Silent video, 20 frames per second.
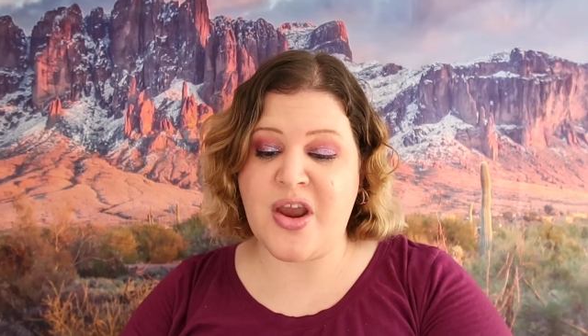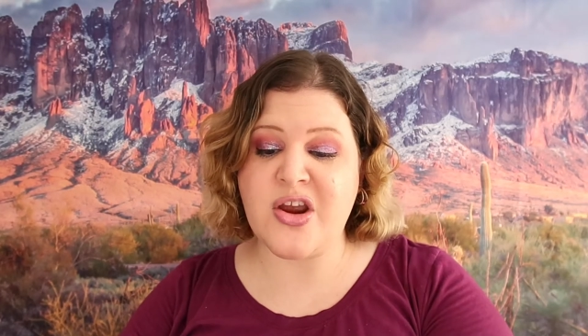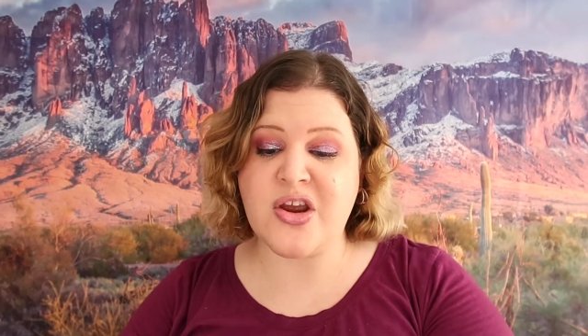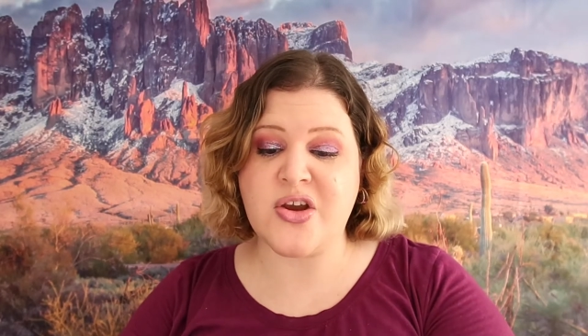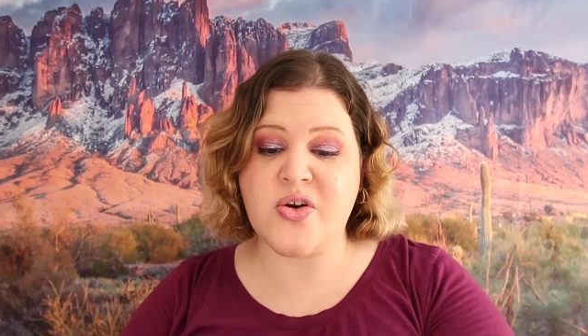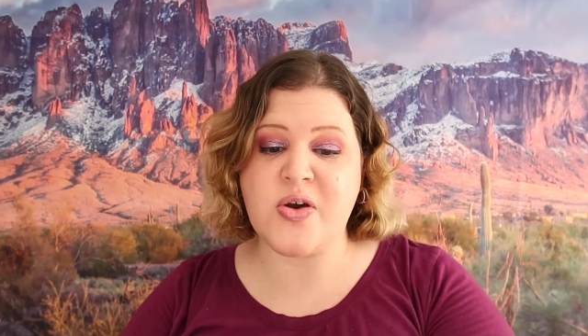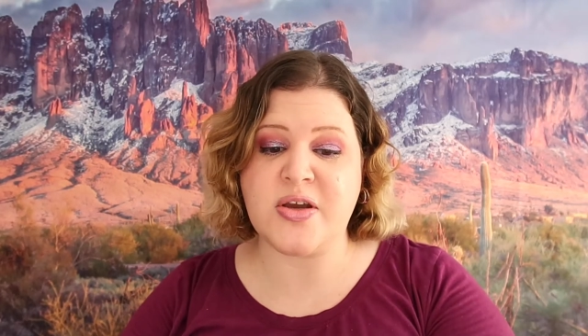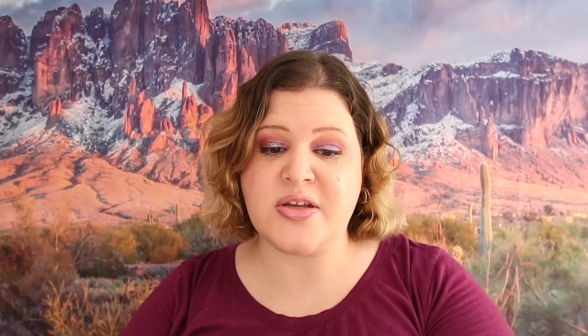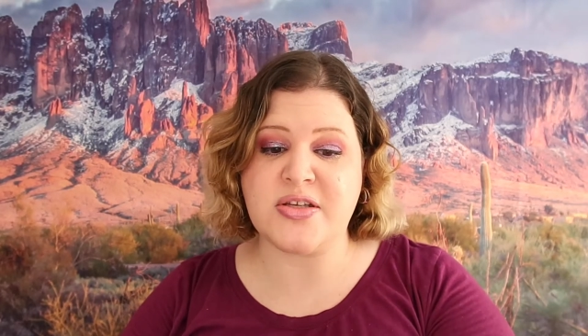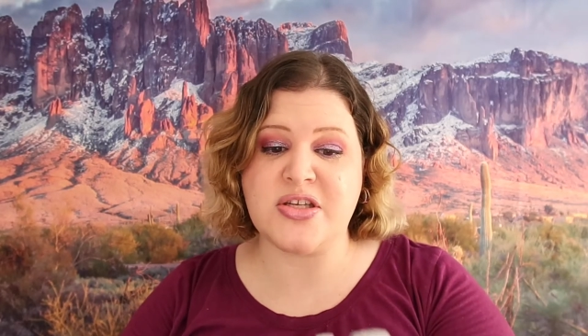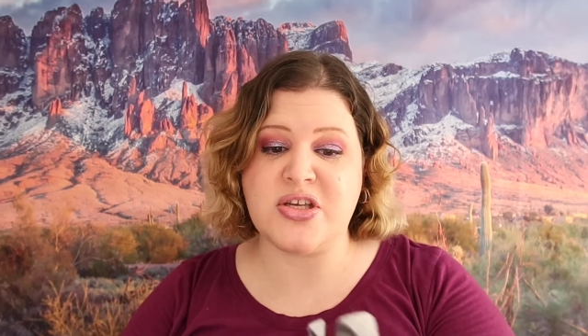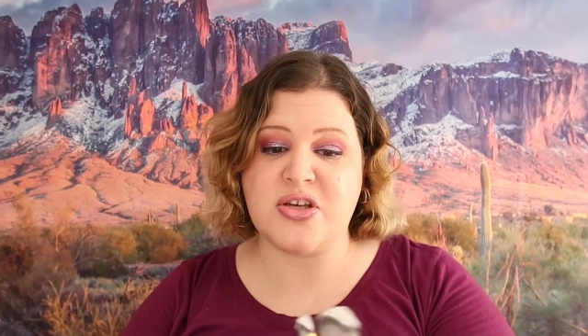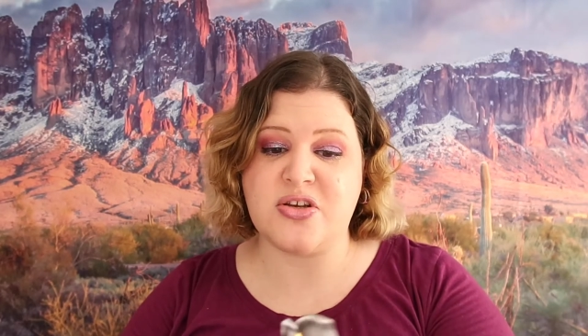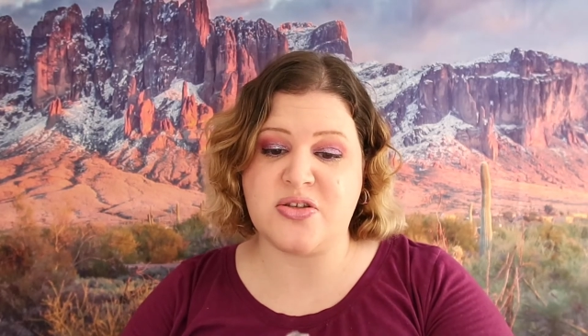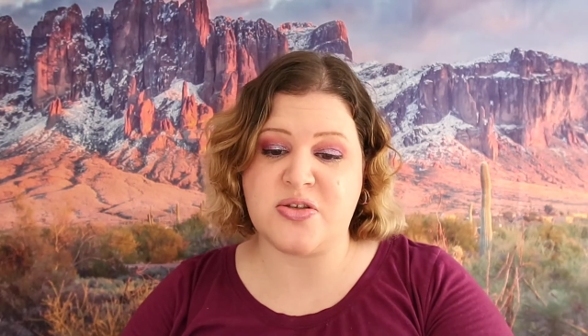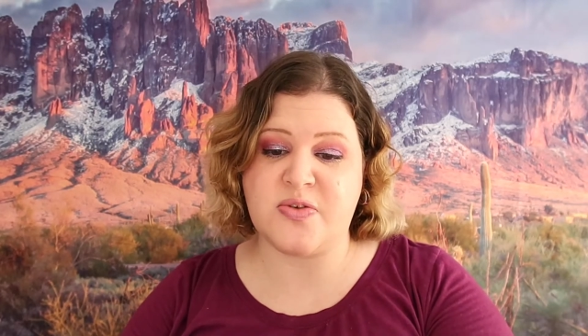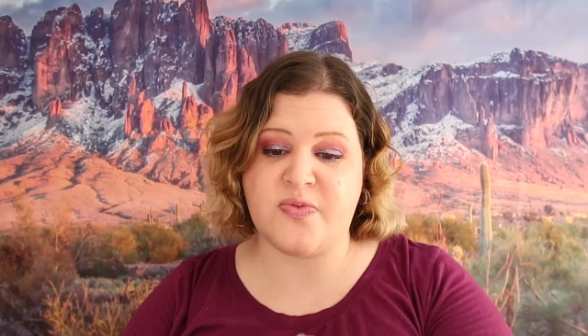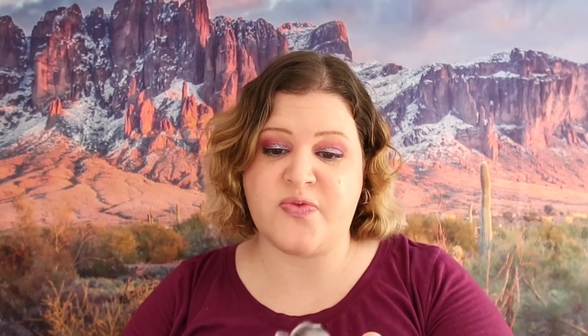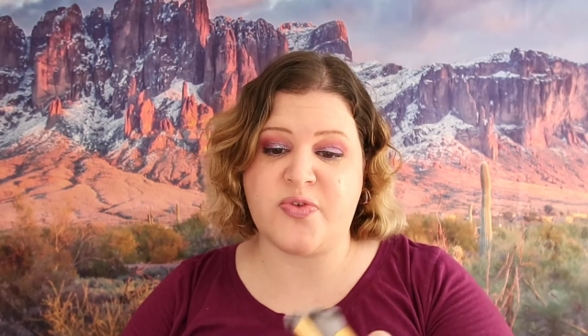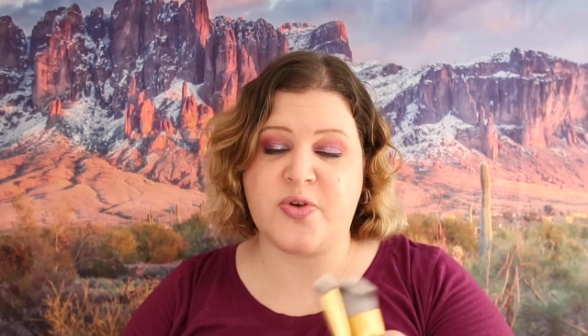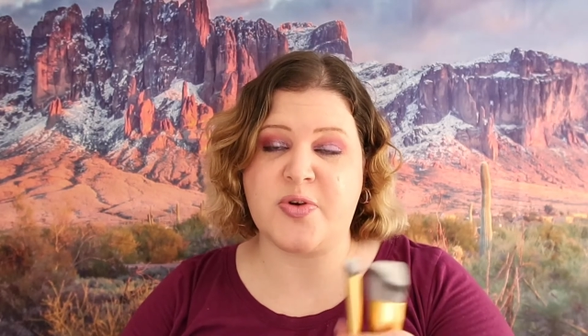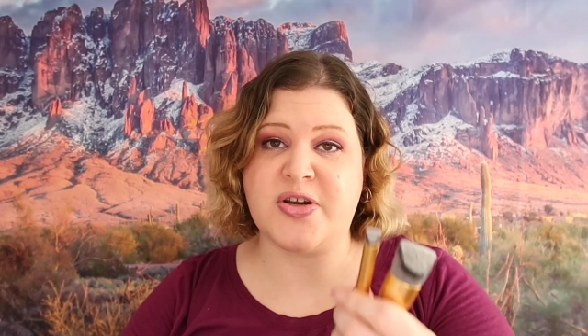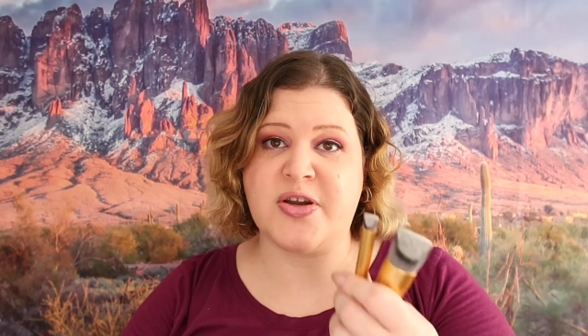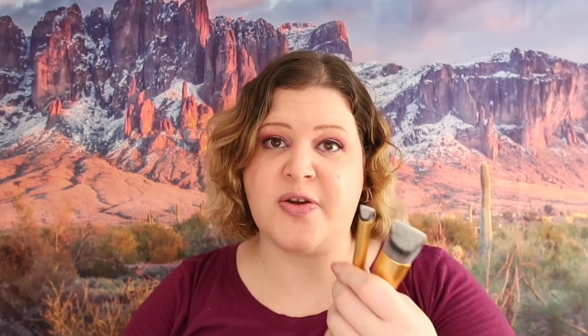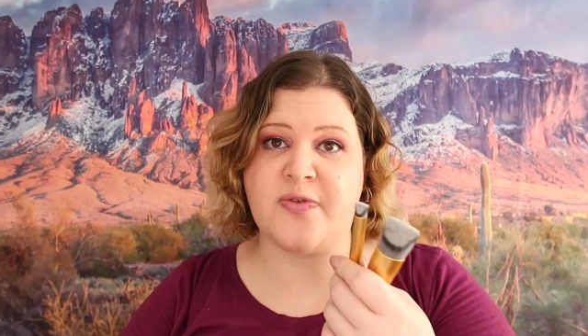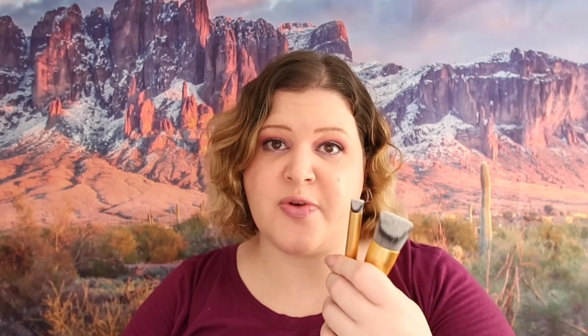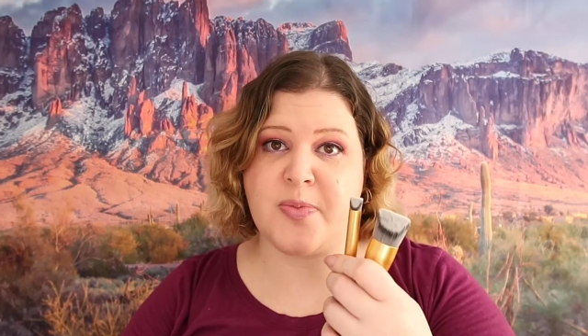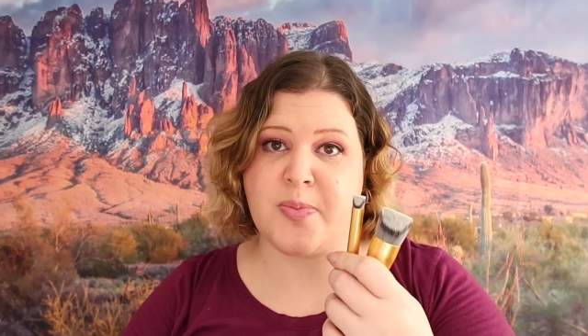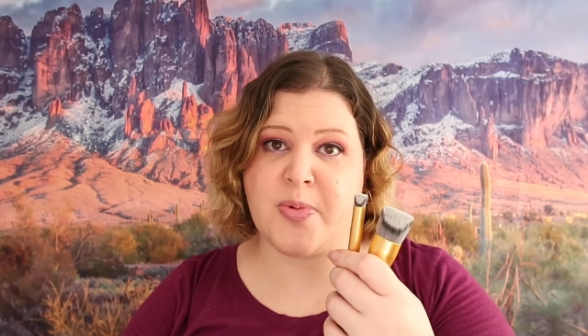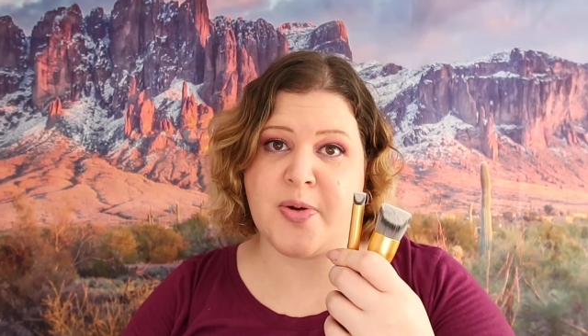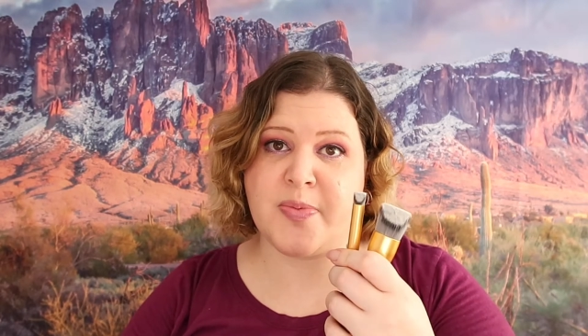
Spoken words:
are going to use them for different